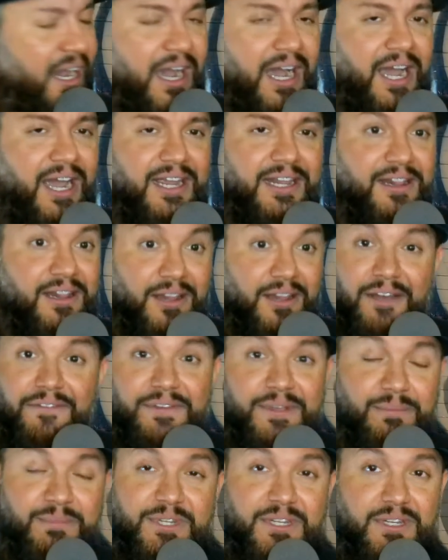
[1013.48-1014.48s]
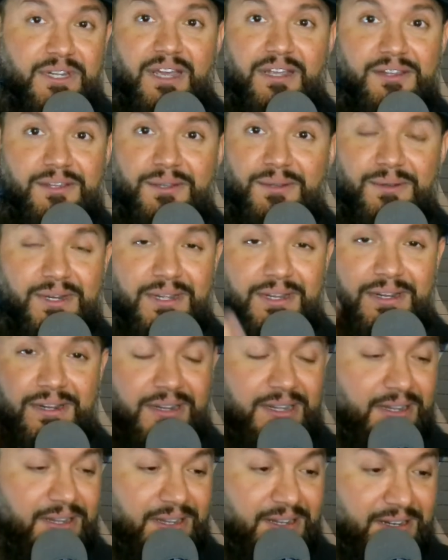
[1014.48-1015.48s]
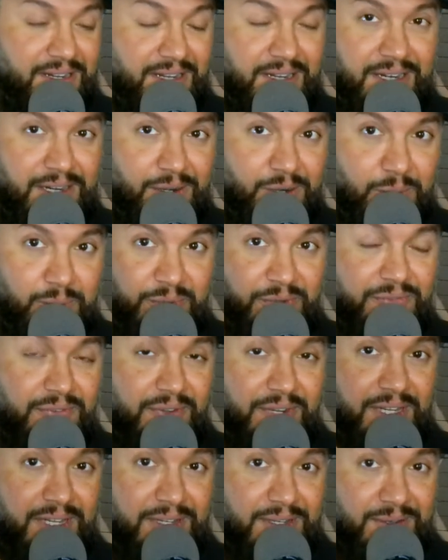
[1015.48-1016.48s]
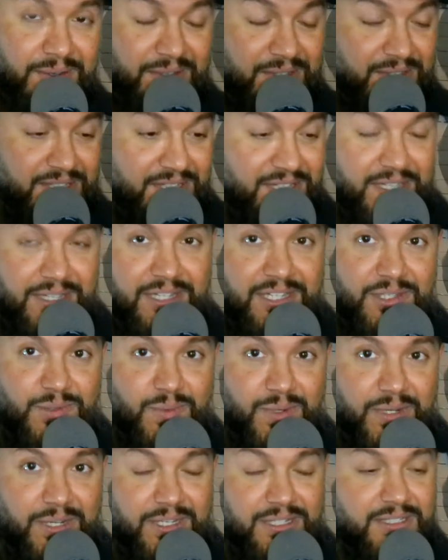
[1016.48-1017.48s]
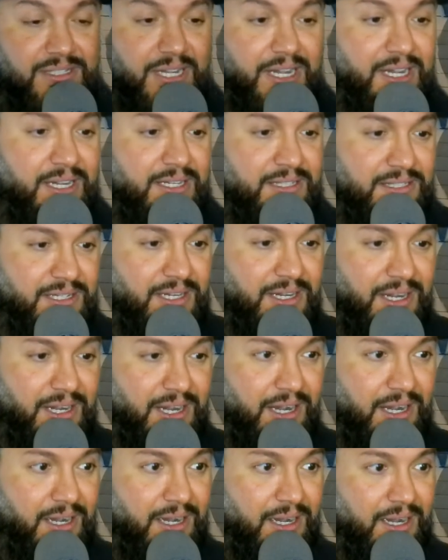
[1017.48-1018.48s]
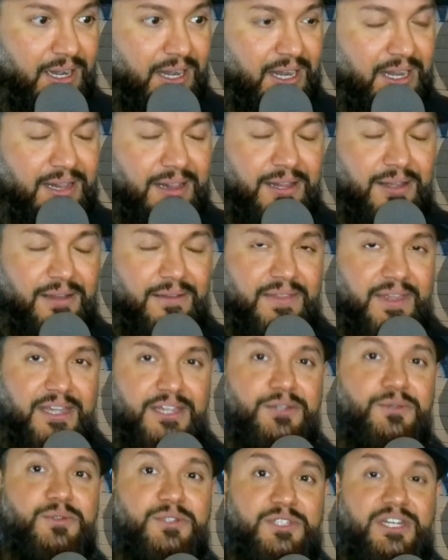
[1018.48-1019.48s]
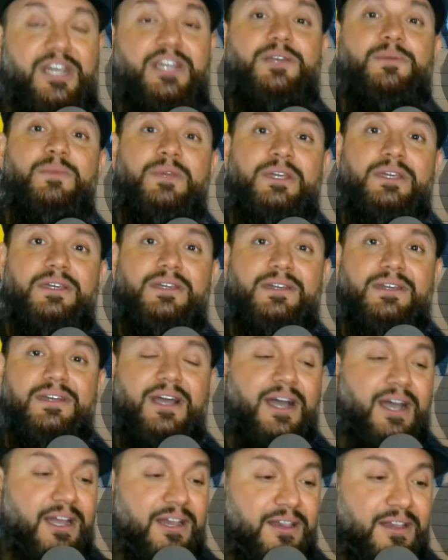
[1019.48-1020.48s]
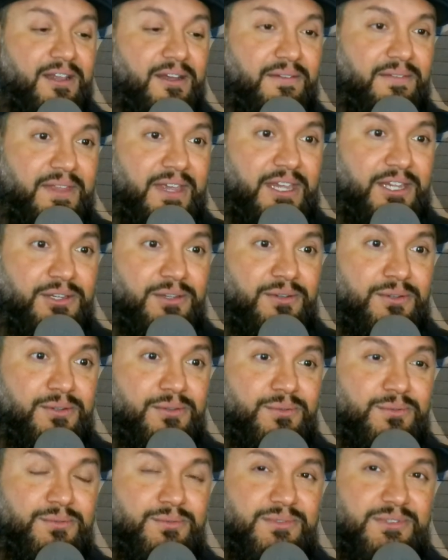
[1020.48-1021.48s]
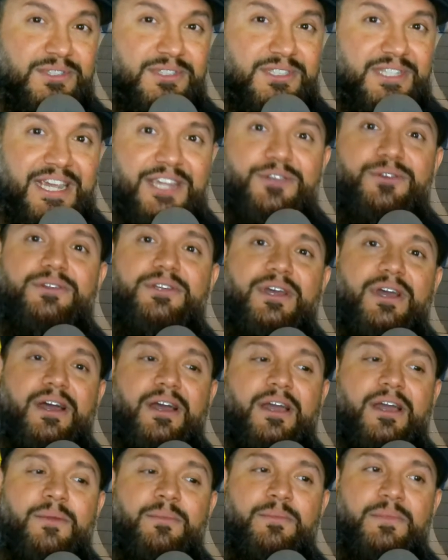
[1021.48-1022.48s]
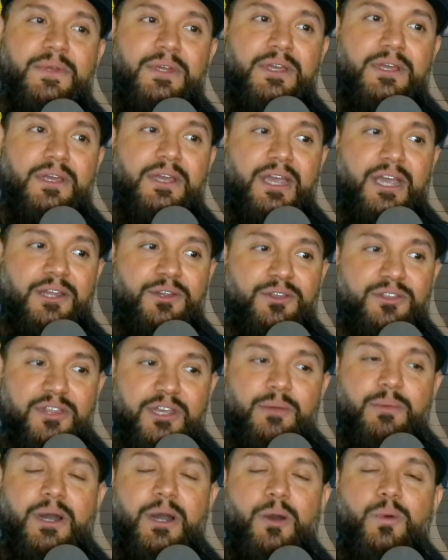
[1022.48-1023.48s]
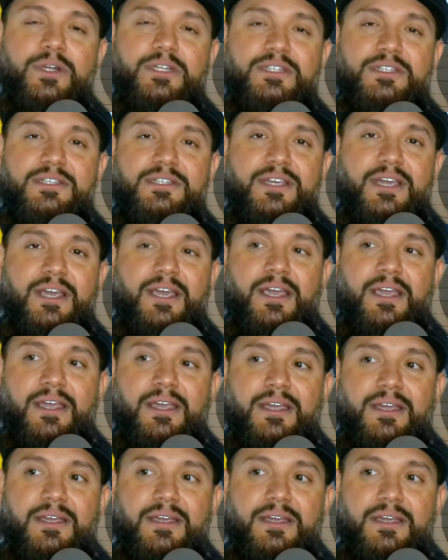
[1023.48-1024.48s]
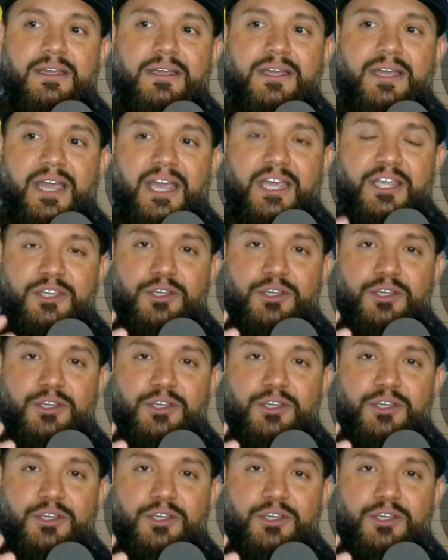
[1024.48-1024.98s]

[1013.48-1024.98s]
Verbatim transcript: I love him to death, dude, and and and I hope you fucking see this one of these days. Uh, I love that you check me. I love that you take your time and you think about what to say and